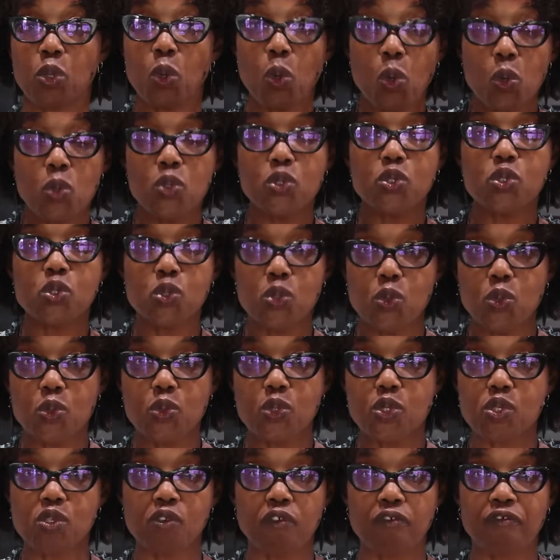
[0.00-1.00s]
all
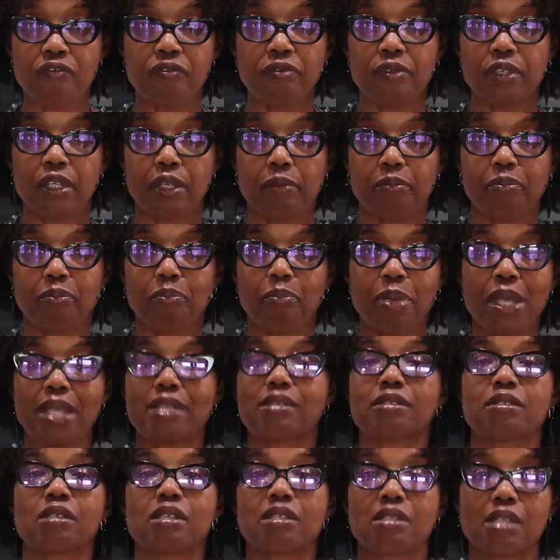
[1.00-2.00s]
sorts of
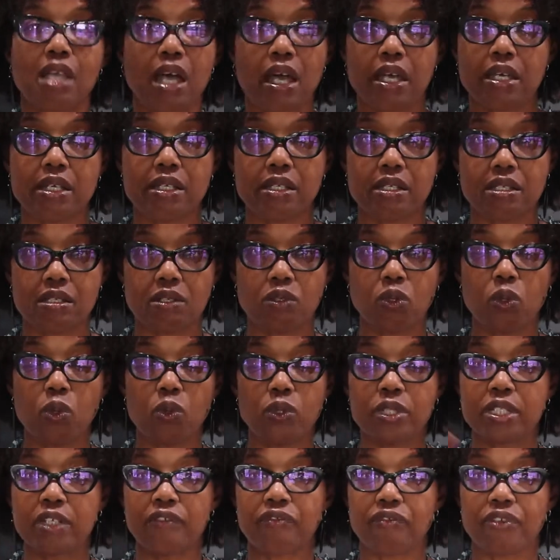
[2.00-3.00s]
pesticides and
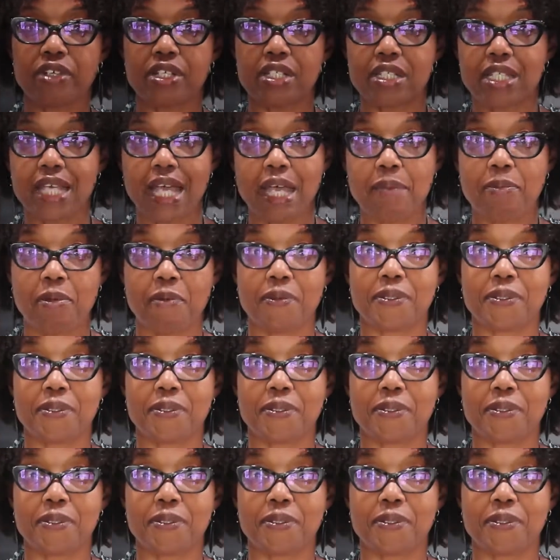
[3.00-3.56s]
all different type of